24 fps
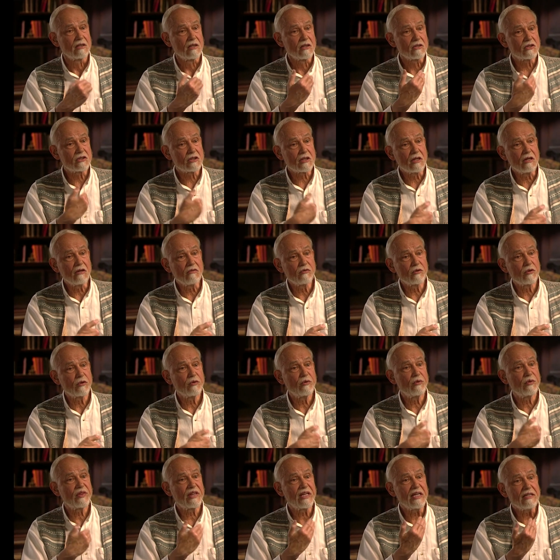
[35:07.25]

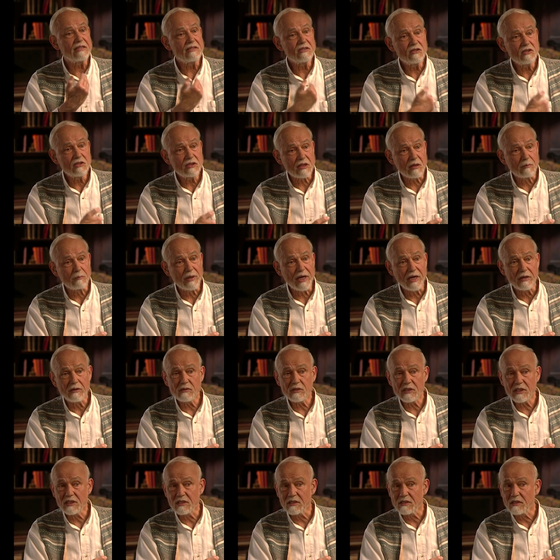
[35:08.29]
discovered things
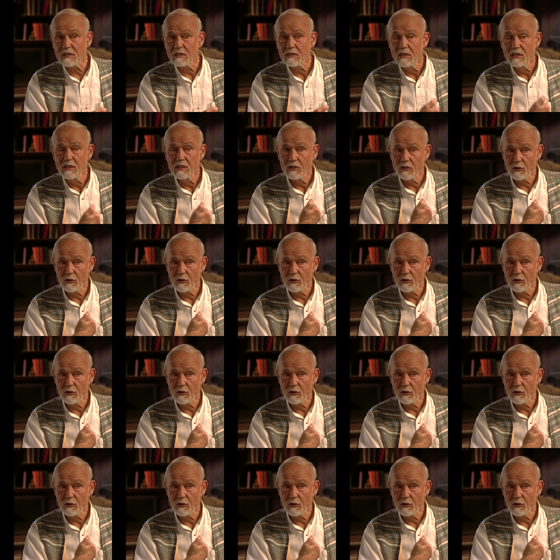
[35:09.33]
about the